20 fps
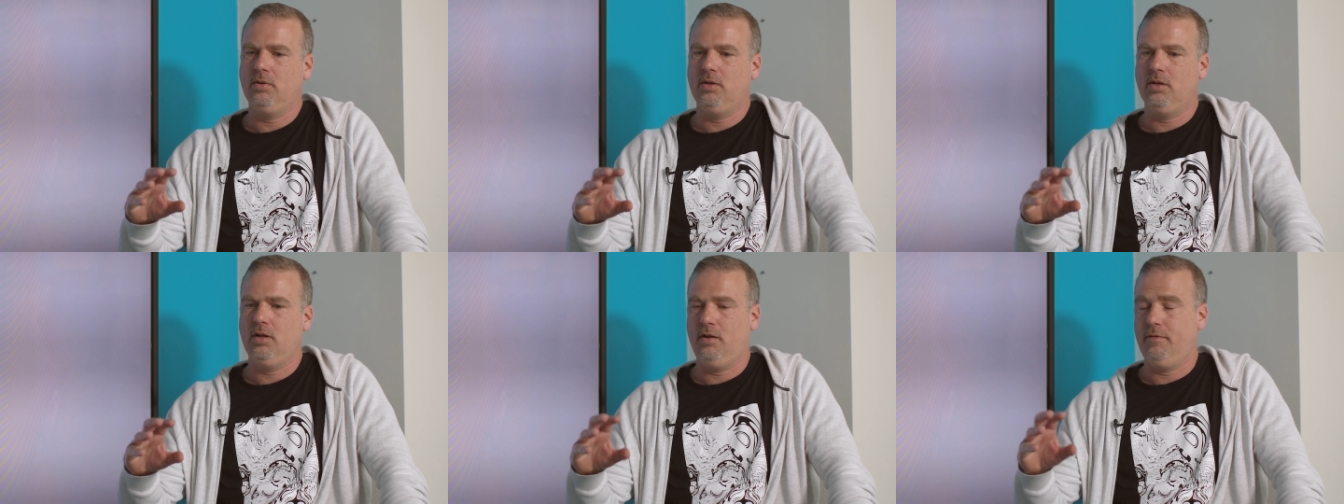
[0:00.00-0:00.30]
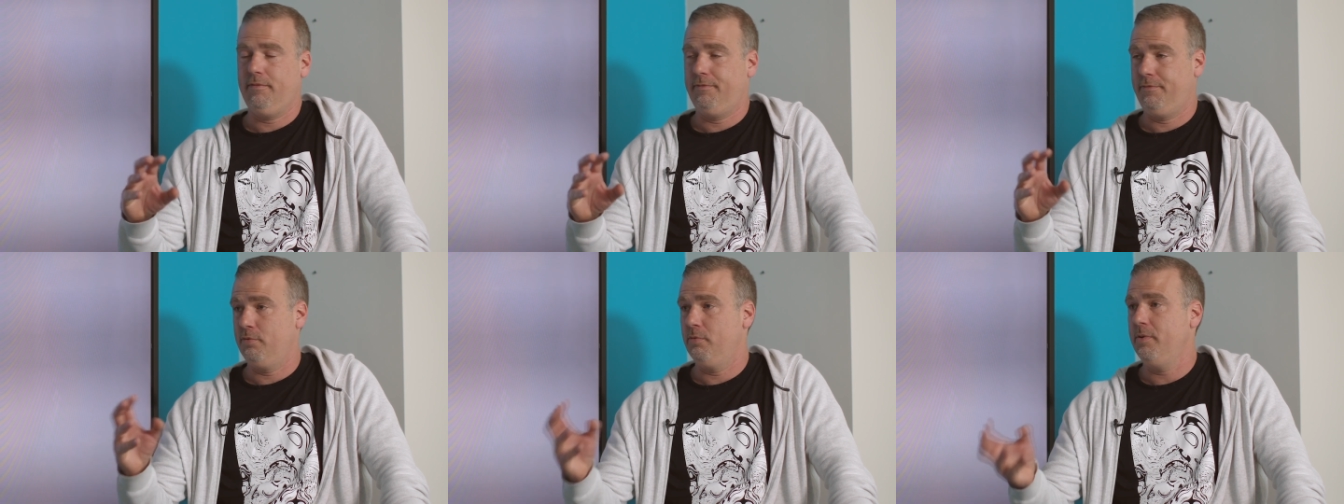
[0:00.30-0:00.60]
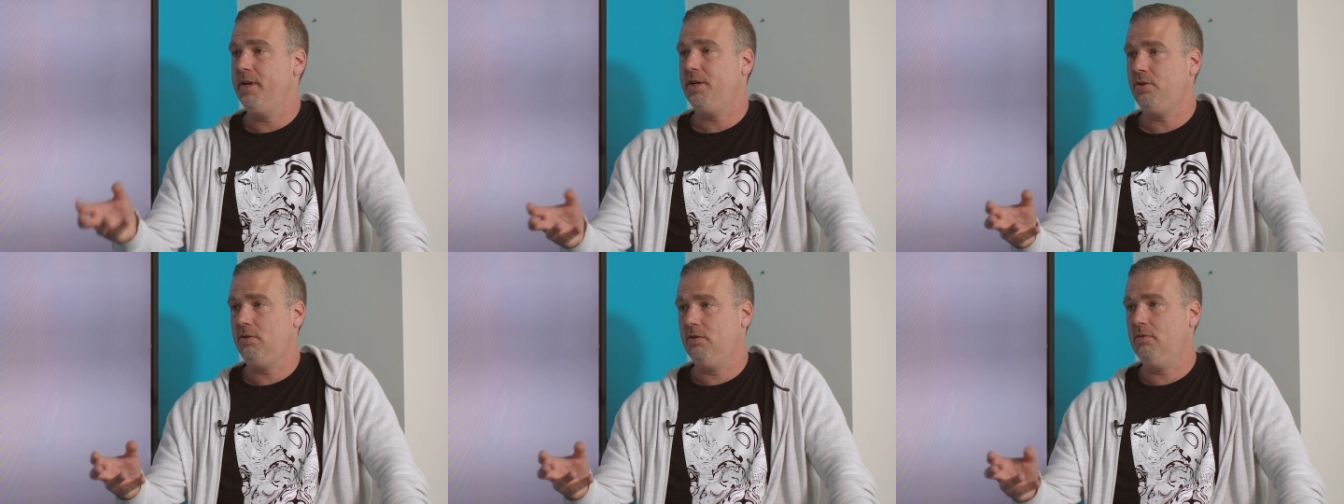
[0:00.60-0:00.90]
uh,
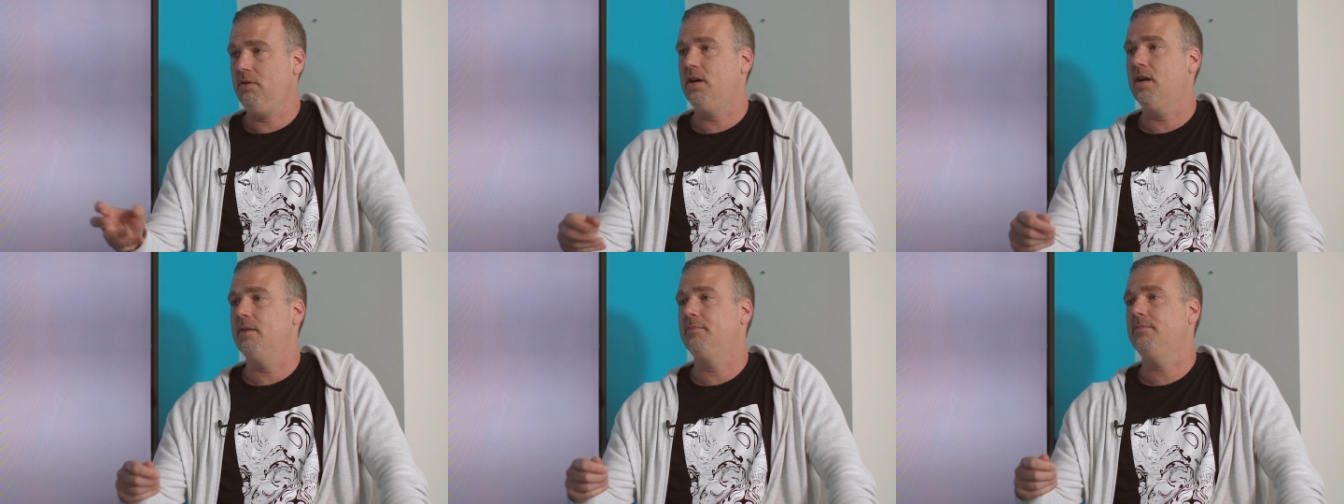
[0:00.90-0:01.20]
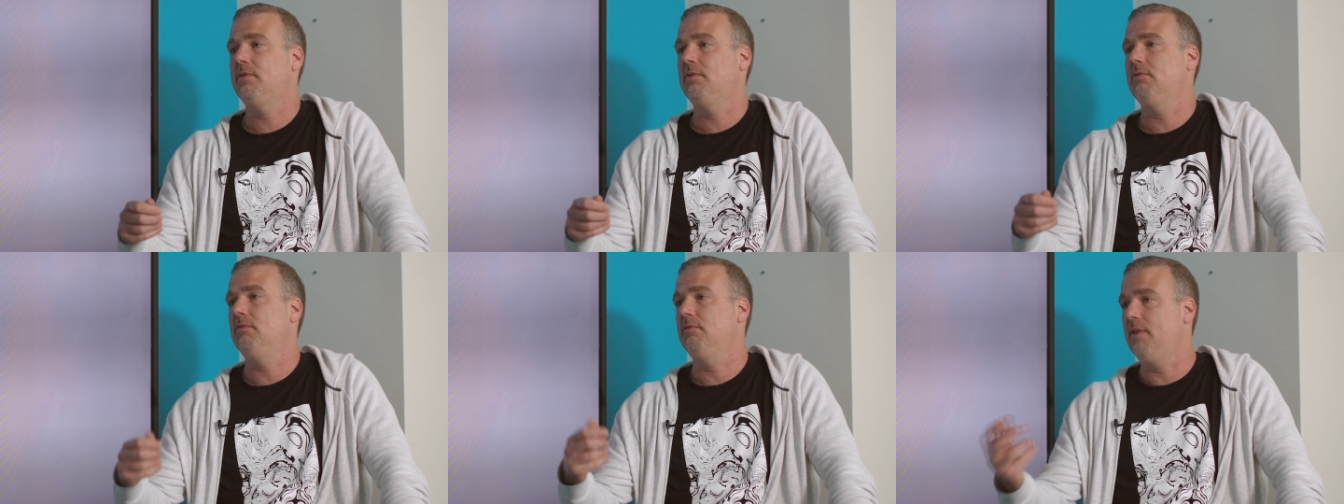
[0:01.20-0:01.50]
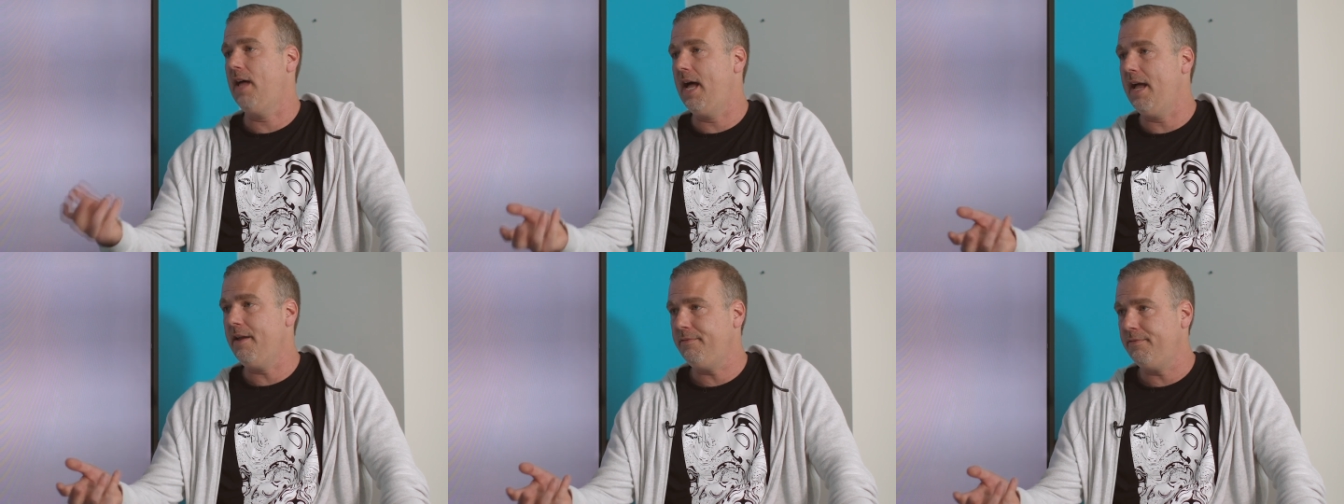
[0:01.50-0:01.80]
fruition, come to
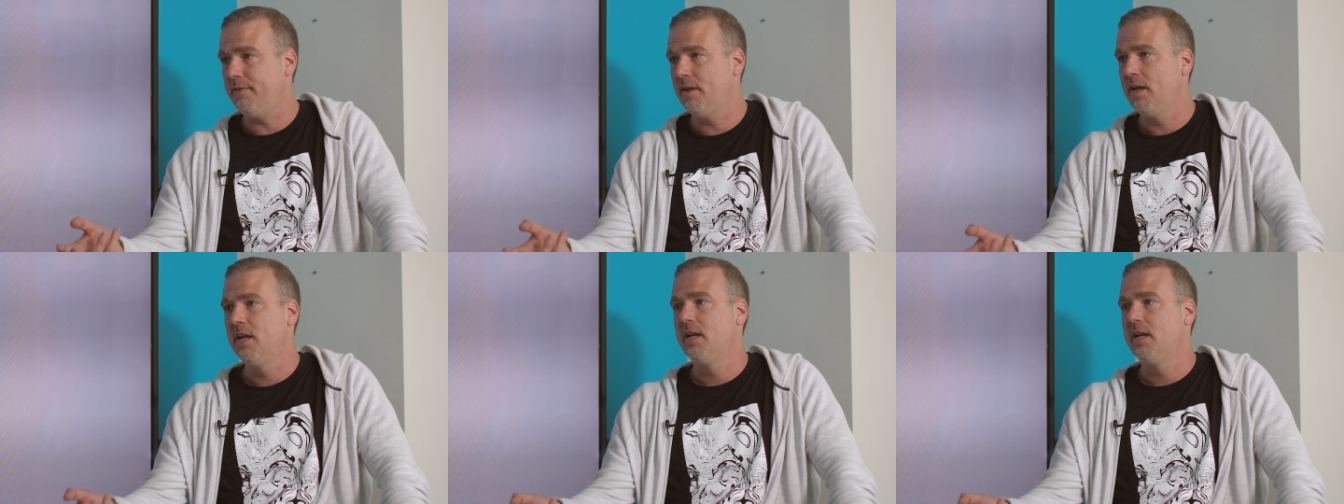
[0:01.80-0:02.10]
life,